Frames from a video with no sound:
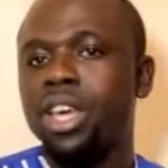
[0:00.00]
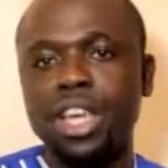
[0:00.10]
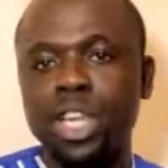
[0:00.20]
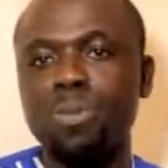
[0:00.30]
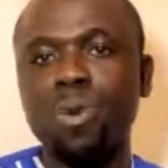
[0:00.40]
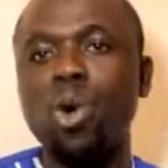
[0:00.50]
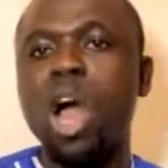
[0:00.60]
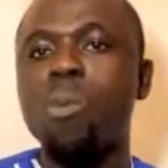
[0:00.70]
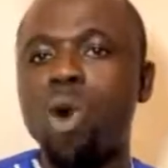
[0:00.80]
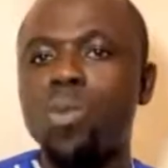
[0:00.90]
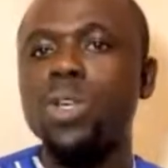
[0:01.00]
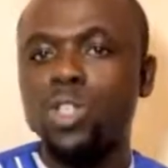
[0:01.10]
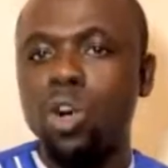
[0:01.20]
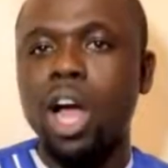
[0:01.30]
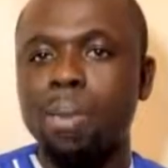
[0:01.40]
In this program, we always
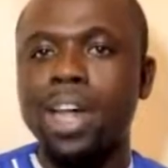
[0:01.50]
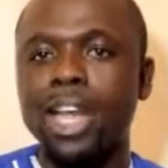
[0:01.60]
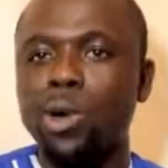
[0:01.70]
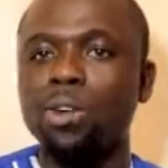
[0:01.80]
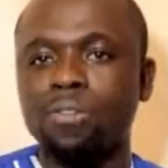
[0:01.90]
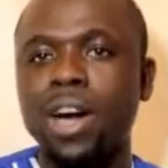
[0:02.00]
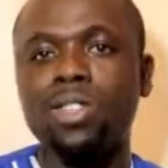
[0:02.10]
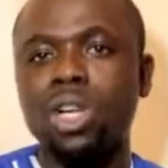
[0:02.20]
talk about the God factor.